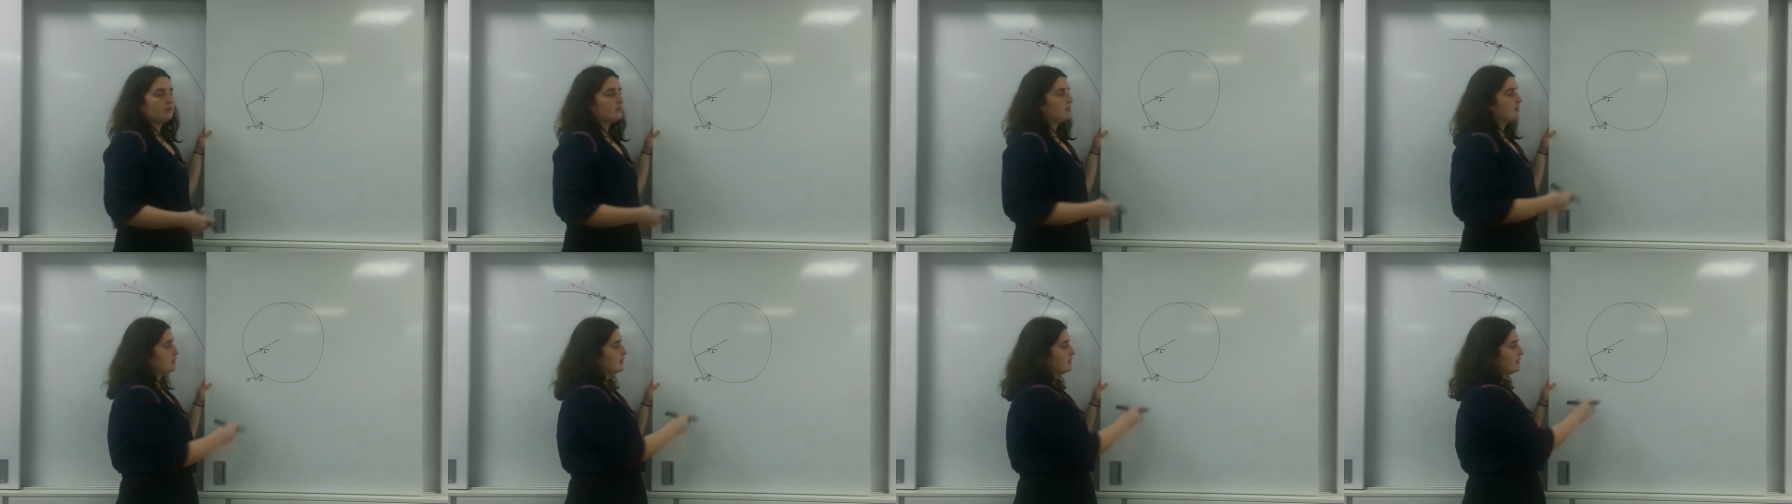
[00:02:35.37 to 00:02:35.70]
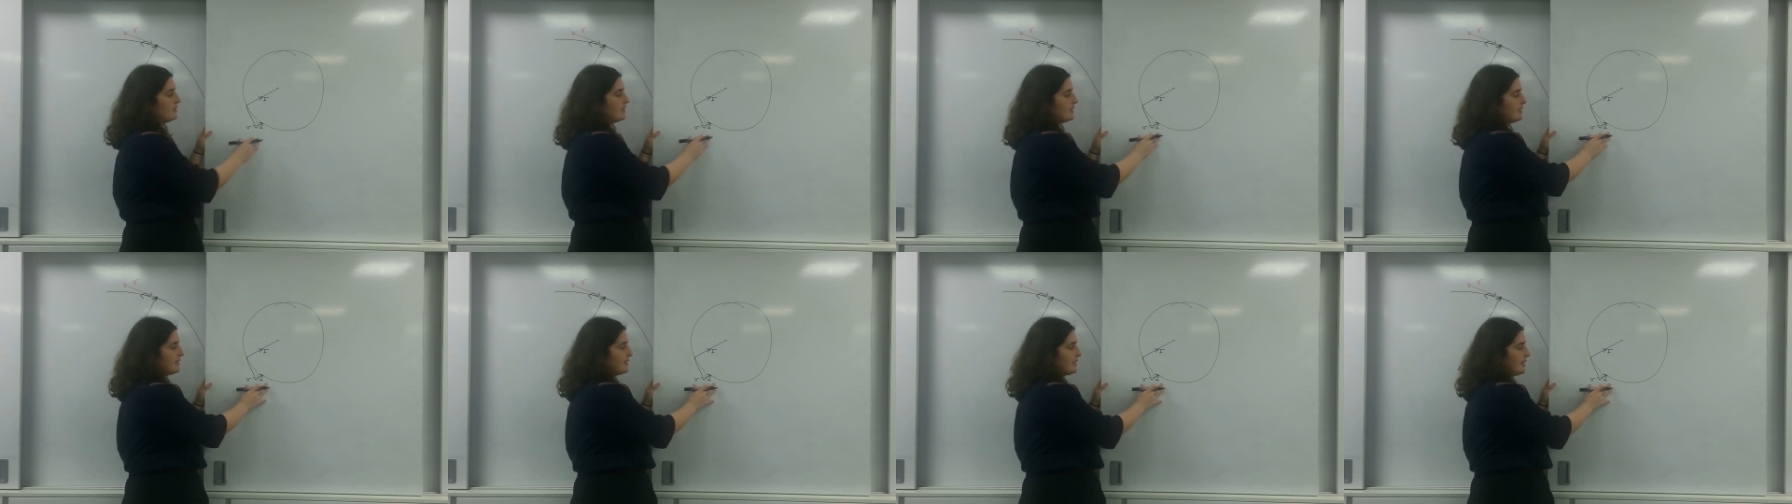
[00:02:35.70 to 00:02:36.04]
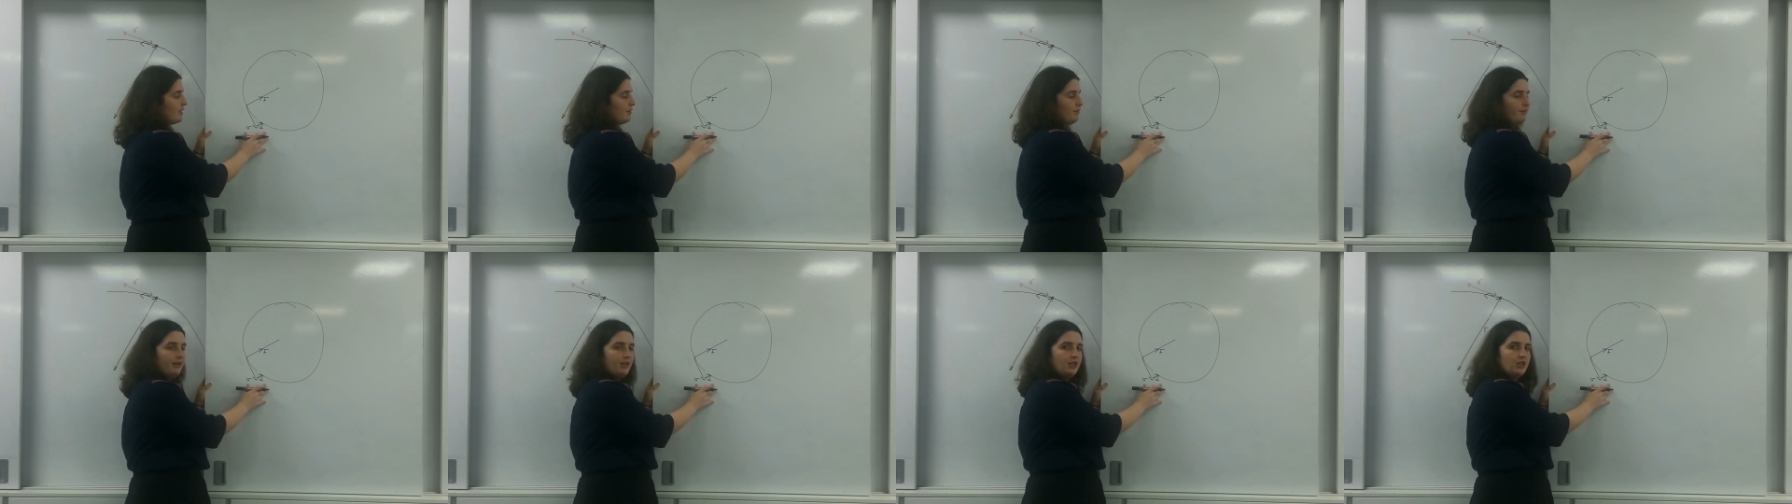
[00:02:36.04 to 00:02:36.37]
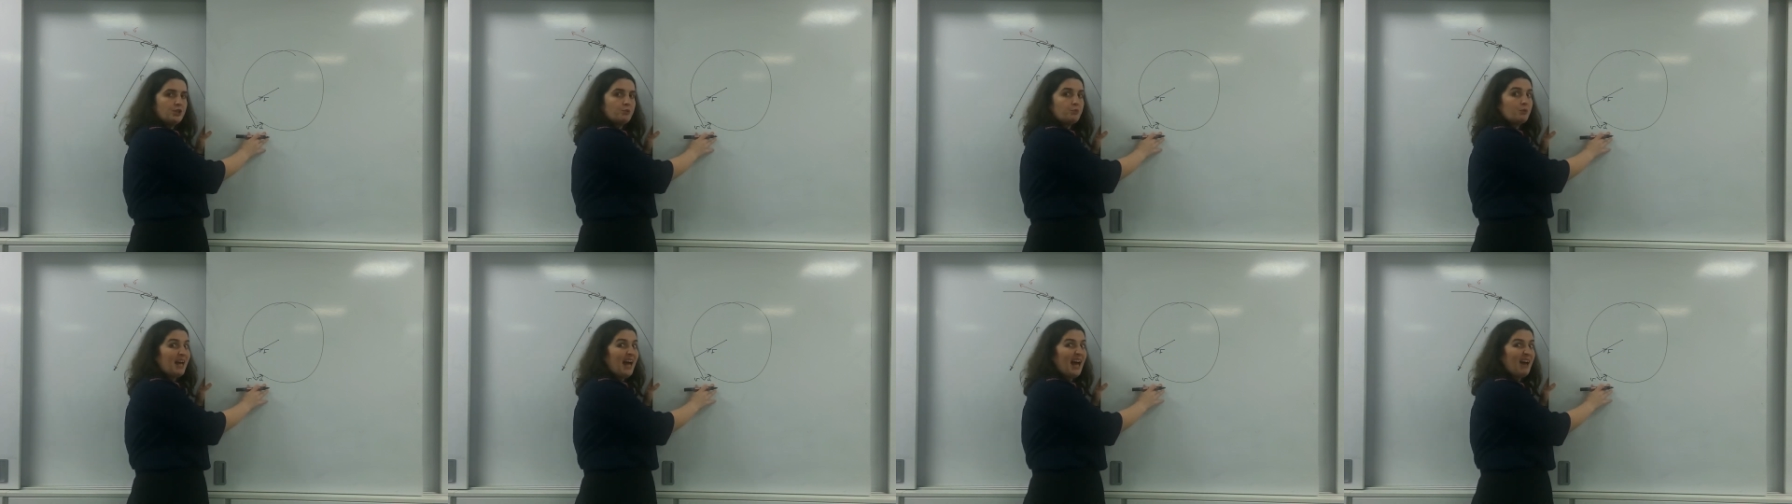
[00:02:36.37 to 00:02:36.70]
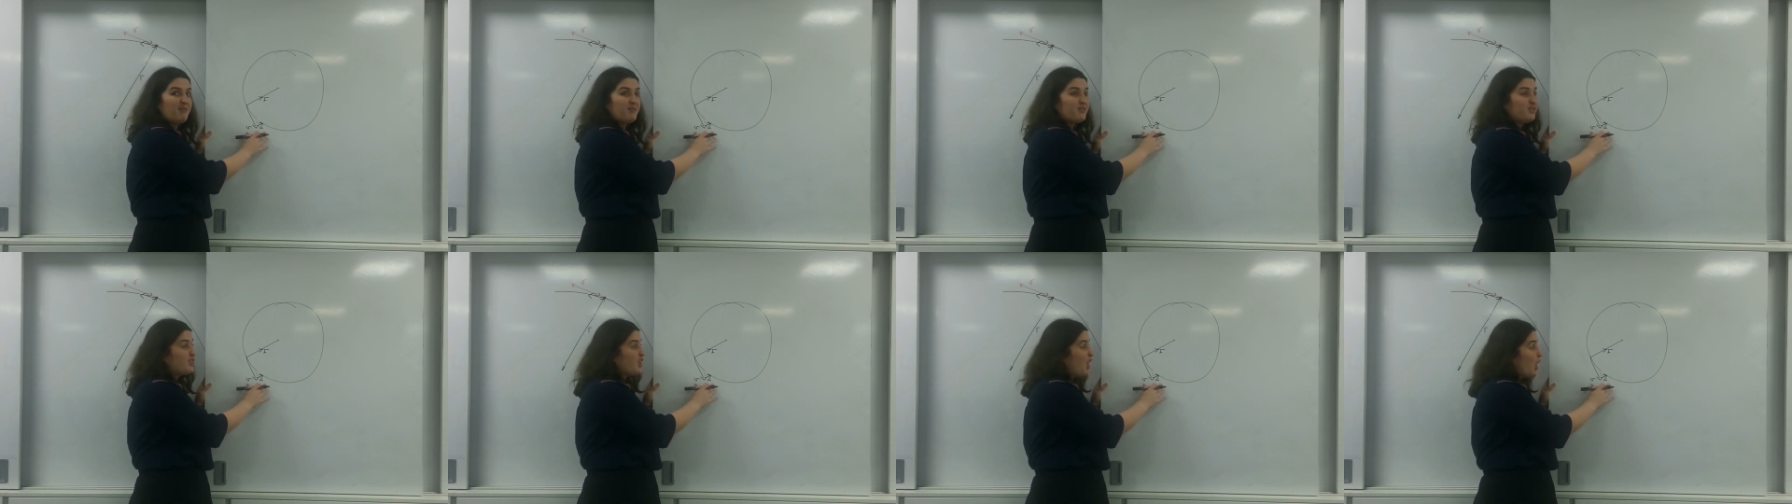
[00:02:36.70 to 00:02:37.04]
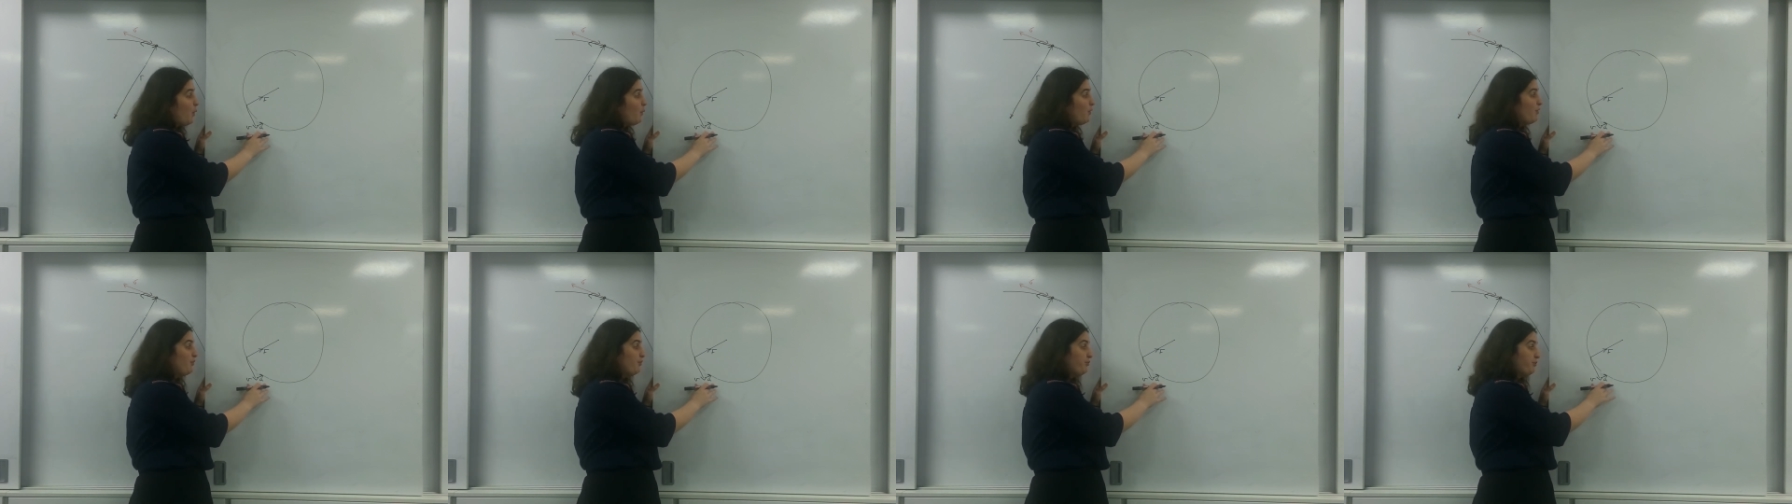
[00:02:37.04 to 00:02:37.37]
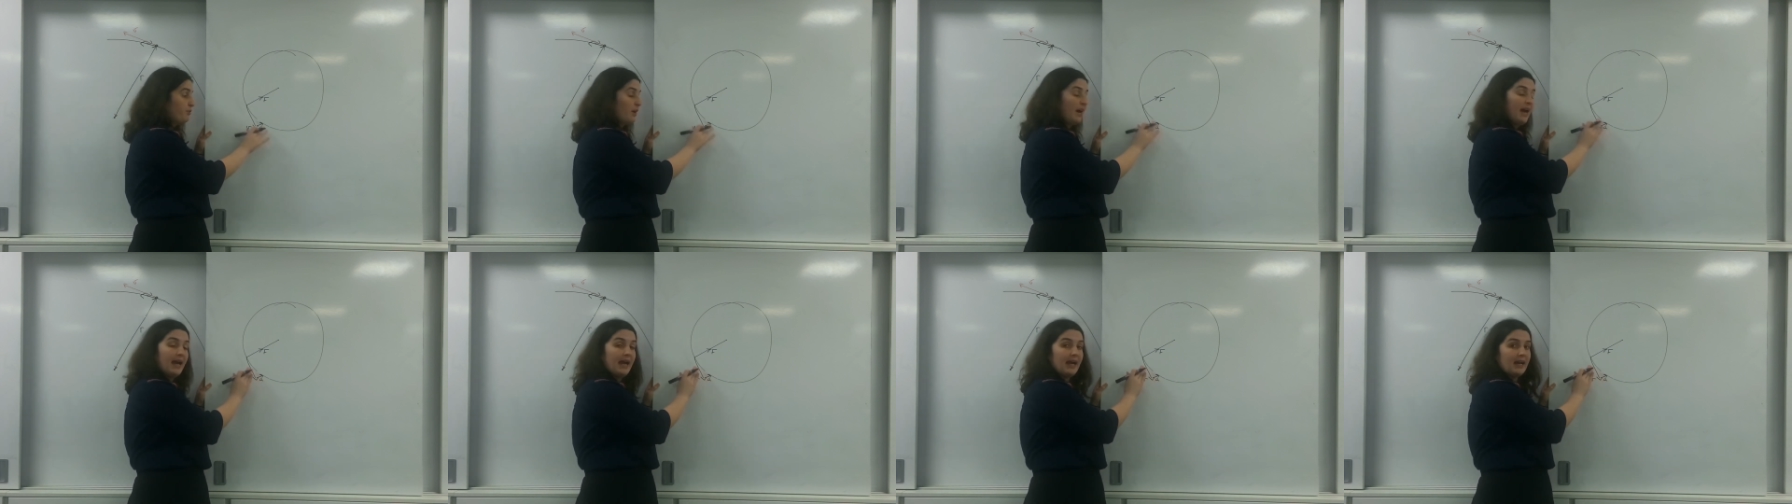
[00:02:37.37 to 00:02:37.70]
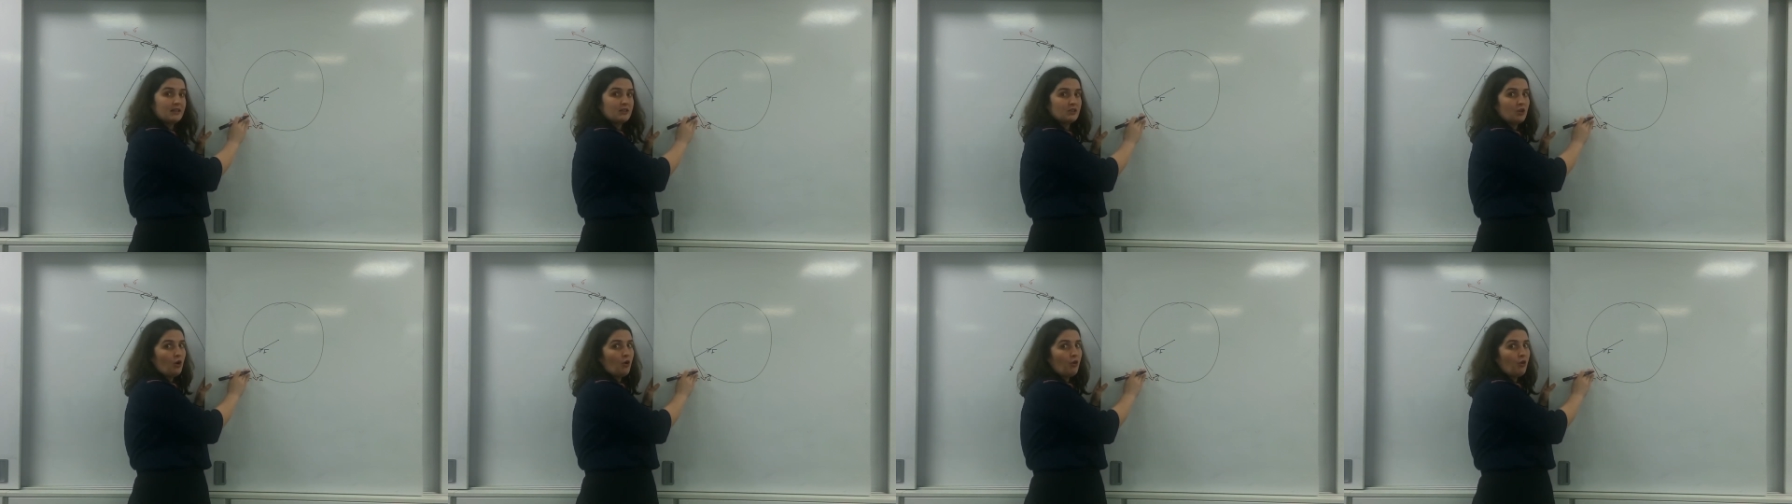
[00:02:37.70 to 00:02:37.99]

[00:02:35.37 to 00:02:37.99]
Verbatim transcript: so this acceleration will have no effect